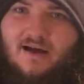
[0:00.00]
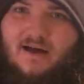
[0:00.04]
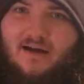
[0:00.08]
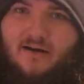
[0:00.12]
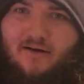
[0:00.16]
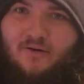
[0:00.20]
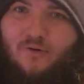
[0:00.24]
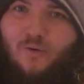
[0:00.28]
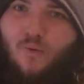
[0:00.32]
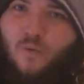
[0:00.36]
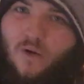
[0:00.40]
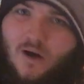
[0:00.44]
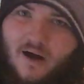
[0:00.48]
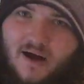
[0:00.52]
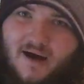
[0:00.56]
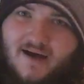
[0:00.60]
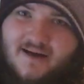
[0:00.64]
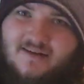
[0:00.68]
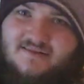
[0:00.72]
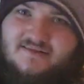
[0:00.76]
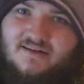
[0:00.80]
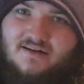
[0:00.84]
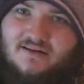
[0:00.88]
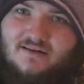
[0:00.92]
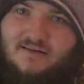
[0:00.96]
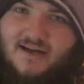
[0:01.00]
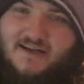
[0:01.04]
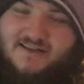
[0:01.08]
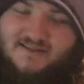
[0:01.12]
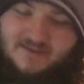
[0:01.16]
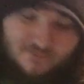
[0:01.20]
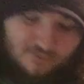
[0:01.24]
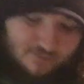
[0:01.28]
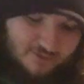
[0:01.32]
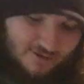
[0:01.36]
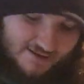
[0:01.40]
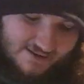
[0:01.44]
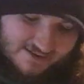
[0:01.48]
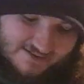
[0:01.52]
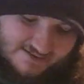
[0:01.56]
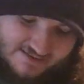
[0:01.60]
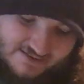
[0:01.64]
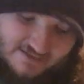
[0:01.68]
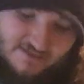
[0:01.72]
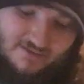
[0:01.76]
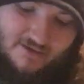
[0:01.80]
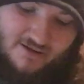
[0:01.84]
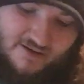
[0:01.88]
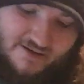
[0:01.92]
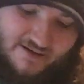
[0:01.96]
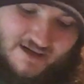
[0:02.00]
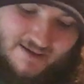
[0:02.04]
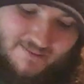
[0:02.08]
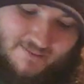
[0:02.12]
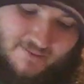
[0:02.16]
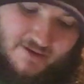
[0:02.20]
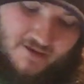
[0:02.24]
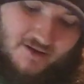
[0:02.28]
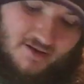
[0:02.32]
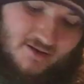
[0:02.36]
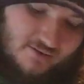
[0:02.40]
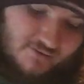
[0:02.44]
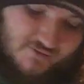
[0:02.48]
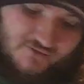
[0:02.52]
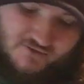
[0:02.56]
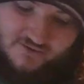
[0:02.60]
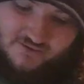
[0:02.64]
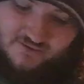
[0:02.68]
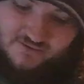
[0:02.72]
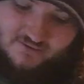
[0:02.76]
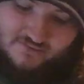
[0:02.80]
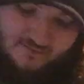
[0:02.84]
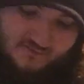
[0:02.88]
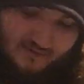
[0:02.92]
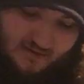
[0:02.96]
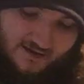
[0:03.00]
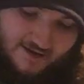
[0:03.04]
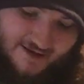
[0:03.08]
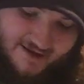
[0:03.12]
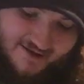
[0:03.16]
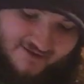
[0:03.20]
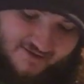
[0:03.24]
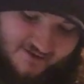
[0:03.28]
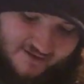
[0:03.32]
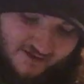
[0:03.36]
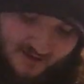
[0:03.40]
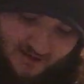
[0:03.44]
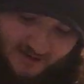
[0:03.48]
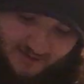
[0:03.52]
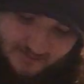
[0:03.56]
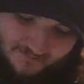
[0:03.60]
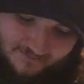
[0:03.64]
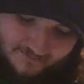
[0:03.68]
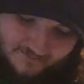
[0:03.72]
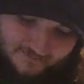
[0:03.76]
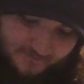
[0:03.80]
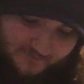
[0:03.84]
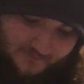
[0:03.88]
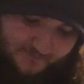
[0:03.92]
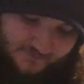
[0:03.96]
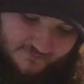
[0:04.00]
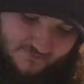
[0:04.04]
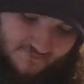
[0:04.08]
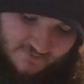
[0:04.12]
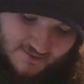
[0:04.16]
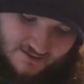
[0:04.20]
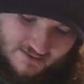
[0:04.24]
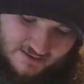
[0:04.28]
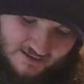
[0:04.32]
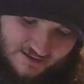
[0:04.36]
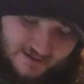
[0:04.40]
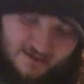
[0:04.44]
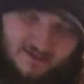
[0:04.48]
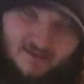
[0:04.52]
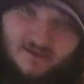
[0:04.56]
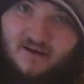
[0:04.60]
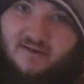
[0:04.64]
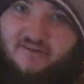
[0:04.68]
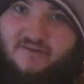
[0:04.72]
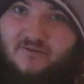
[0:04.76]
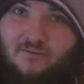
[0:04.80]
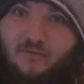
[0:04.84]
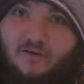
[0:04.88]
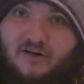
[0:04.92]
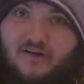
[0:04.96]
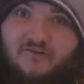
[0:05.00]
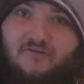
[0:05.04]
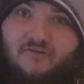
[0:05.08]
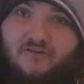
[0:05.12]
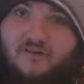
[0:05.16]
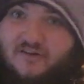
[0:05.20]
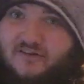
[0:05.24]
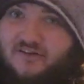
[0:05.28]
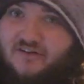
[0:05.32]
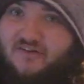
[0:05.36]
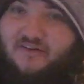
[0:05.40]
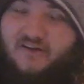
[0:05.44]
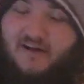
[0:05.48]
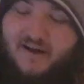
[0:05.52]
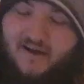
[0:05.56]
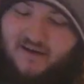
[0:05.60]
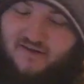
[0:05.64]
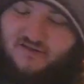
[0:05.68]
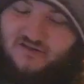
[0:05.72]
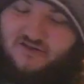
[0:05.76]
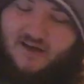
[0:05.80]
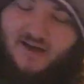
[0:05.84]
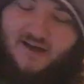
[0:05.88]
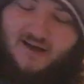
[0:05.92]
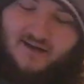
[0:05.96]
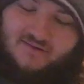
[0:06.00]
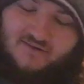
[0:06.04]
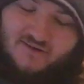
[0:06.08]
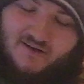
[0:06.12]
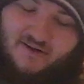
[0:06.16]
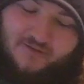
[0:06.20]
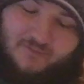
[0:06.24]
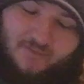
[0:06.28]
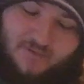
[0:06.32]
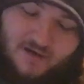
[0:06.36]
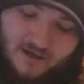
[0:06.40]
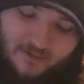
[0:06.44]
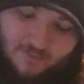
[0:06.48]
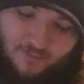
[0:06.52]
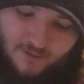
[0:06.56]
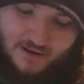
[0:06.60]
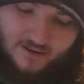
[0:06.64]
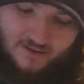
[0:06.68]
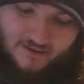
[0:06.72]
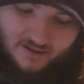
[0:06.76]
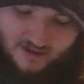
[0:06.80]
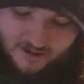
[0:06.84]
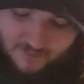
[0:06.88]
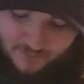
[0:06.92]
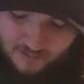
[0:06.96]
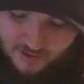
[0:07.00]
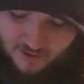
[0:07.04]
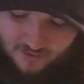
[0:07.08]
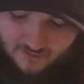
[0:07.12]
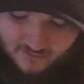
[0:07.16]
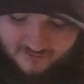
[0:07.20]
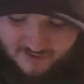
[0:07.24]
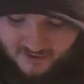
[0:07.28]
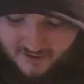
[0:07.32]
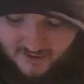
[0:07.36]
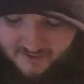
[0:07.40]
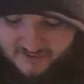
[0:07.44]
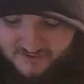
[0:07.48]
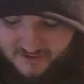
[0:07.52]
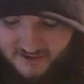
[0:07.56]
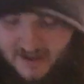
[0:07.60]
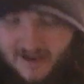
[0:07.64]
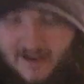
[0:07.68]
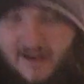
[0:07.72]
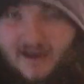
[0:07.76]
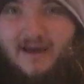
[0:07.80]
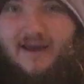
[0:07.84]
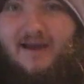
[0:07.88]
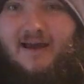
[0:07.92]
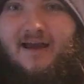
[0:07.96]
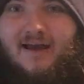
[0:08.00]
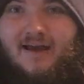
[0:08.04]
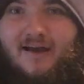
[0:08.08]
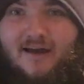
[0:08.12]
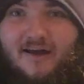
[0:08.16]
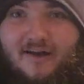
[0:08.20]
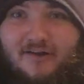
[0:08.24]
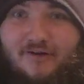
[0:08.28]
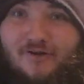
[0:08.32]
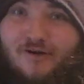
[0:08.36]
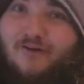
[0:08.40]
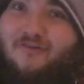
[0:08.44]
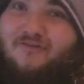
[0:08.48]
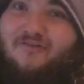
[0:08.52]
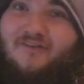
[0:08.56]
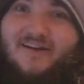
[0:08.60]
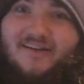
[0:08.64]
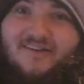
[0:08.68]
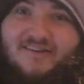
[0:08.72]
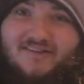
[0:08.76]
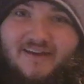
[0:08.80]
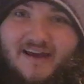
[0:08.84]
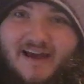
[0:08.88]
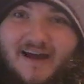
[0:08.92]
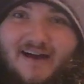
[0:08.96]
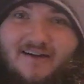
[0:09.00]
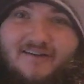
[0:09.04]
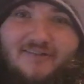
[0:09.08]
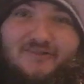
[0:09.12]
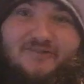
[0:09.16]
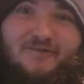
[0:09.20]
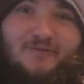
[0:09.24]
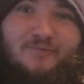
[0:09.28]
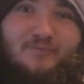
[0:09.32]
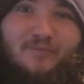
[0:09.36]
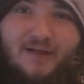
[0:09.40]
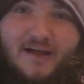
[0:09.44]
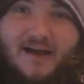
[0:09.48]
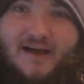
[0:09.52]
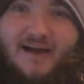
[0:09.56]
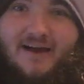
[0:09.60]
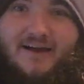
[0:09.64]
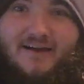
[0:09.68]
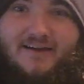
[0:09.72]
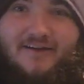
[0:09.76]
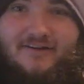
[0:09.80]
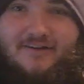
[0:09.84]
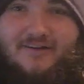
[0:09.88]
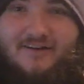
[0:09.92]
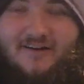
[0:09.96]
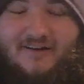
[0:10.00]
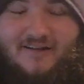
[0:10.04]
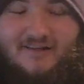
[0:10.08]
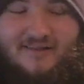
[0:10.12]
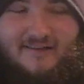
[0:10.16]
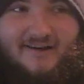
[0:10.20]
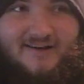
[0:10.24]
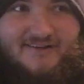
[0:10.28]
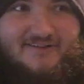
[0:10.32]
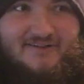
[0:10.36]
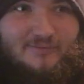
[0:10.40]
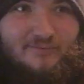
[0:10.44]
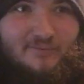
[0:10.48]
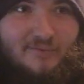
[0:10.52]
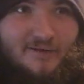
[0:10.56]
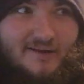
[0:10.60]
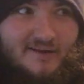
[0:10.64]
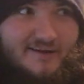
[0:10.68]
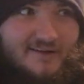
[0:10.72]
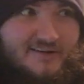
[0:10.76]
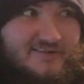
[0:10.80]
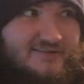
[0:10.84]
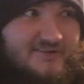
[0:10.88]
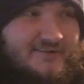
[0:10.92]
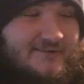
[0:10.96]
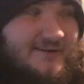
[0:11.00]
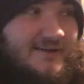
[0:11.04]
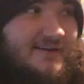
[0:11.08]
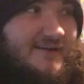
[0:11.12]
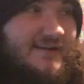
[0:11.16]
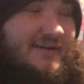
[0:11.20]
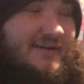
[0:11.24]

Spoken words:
I don't know why I said Alexa Bliss. Looking at my notes, glanced up, I had Alexa Bliss versus Nia Jax. That's my bad, I apologize. No offense to Aleister Black, you're not Alexa Bliss.